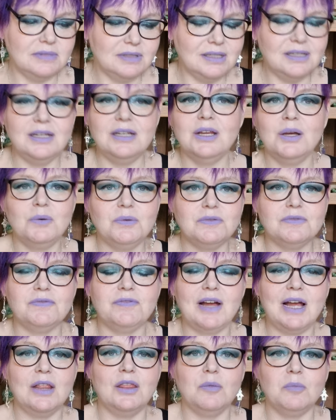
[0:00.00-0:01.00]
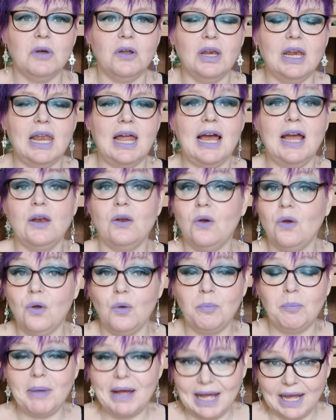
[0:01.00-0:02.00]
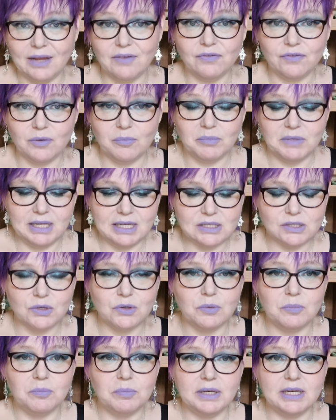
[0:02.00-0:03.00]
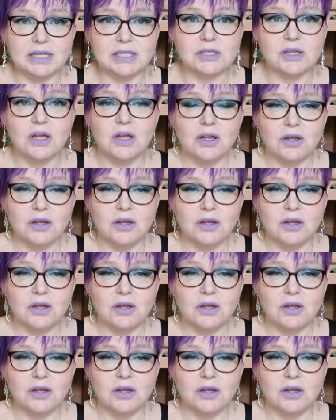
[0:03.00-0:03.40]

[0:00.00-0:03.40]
you know, find them online or buy from these companies,